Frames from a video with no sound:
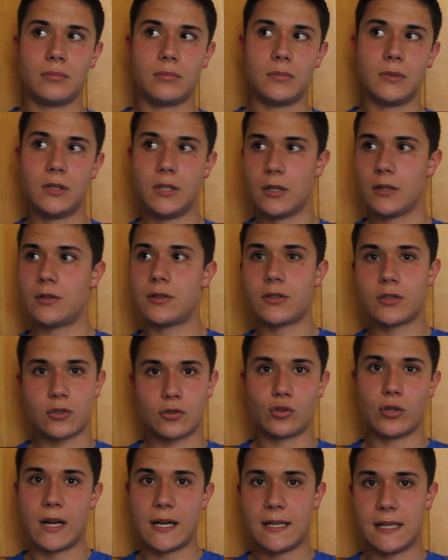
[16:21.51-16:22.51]
you're
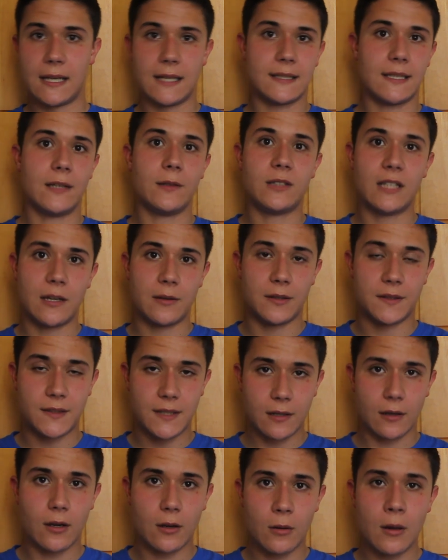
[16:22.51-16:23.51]
trying to get his health down to
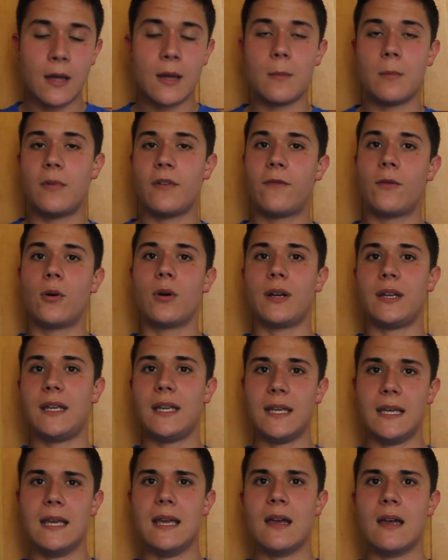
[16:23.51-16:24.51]
0 before
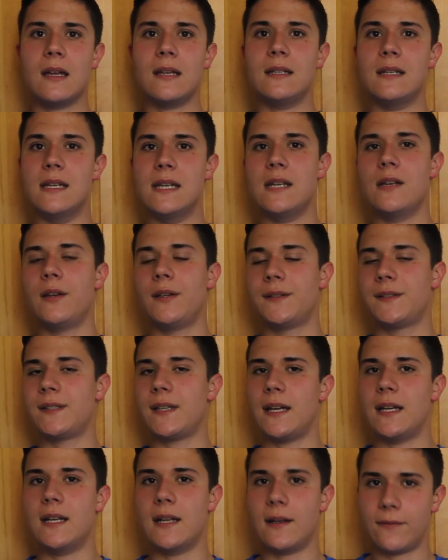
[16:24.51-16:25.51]
he deals
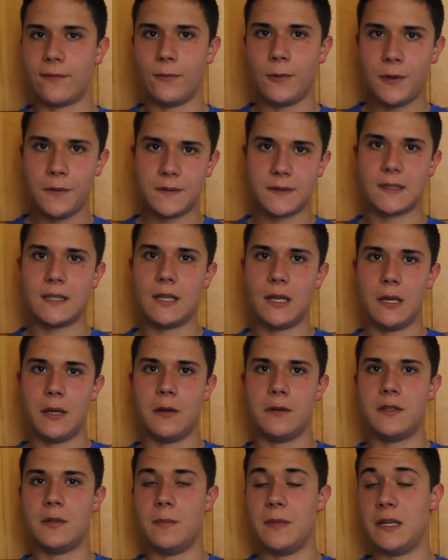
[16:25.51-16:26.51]
enough wounds to you
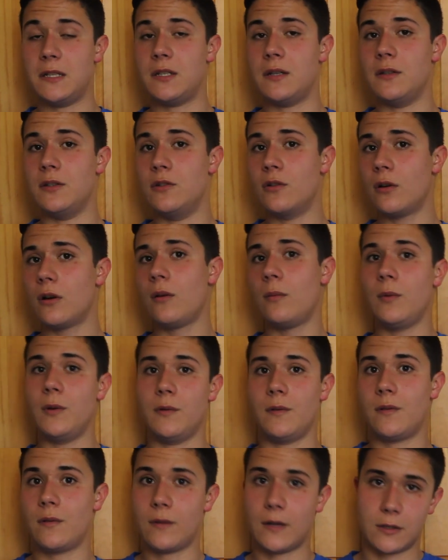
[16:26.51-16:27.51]
to meet your
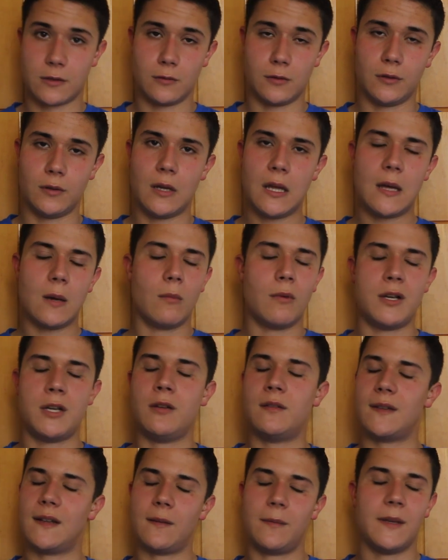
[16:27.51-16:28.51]
wound threshold, which you
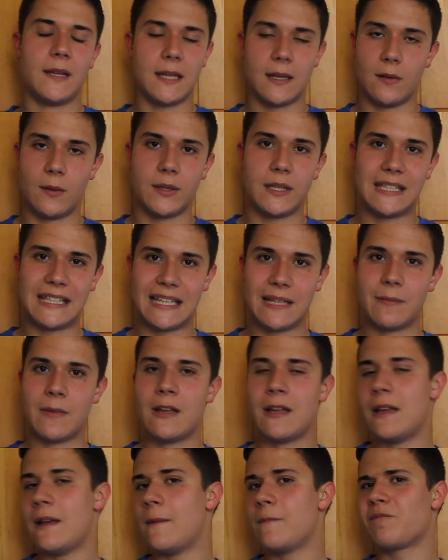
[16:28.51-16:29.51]
set at the beginning of the game.
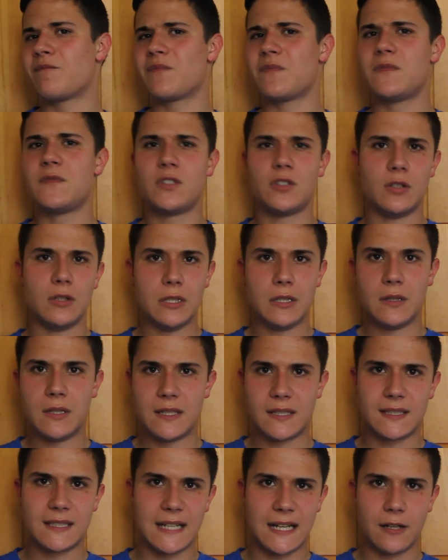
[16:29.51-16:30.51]
The
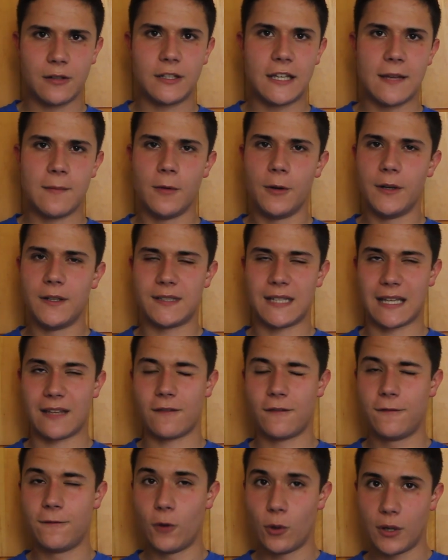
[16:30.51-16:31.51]
standard game mode is like
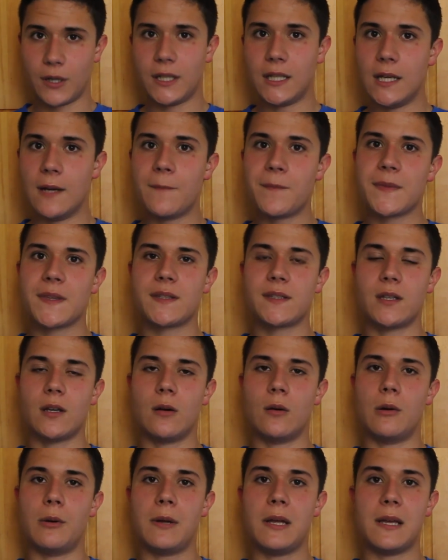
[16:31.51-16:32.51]
40,
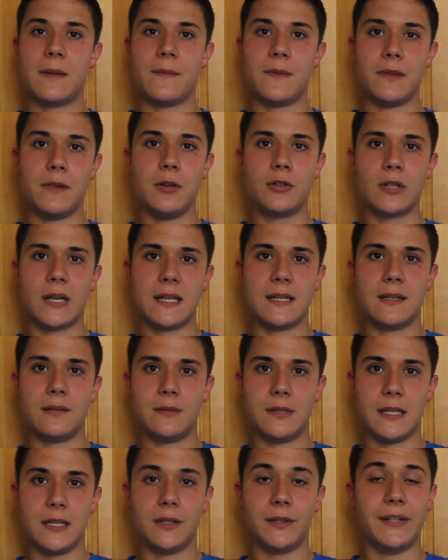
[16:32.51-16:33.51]
so you're trying to
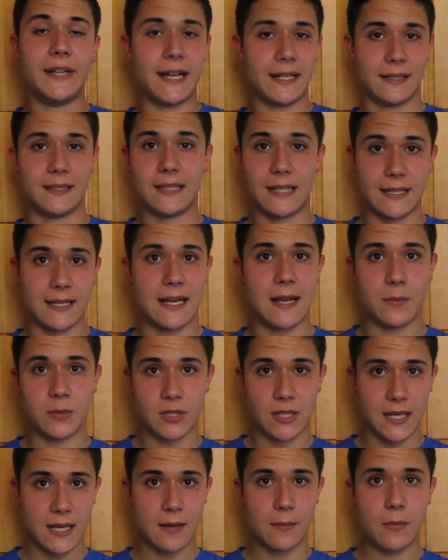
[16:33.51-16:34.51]
deal 99 damage to
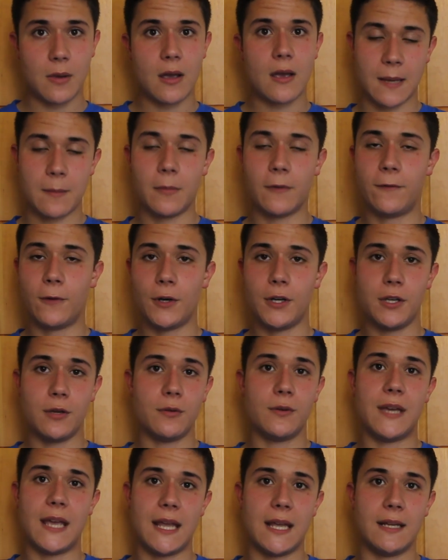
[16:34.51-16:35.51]
him before you
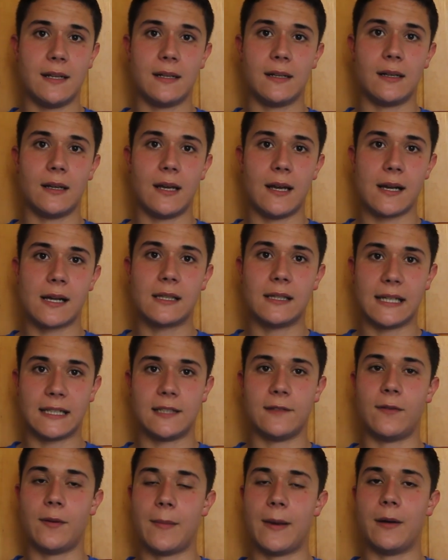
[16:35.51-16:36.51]
gain a
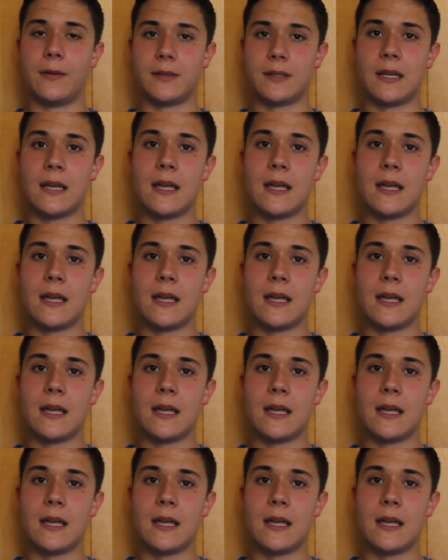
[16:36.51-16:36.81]
collective amount,